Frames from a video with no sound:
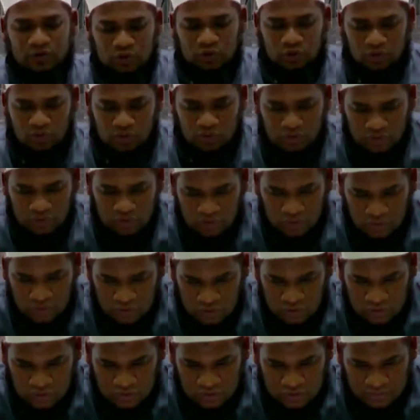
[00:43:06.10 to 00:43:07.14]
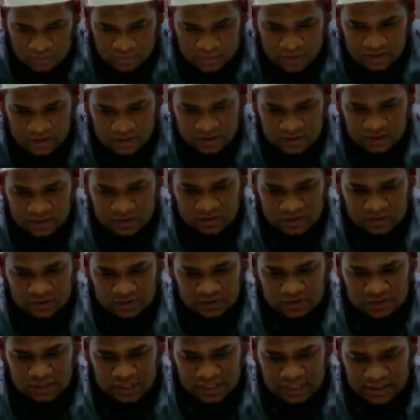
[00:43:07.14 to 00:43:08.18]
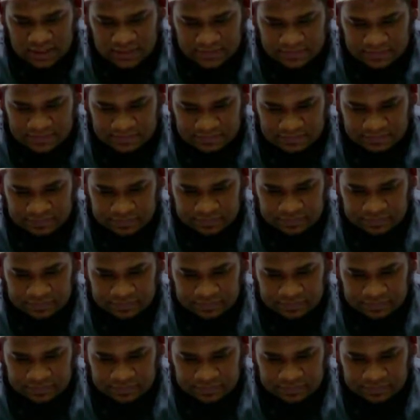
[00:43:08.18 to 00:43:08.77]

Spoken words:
time for you to make salah.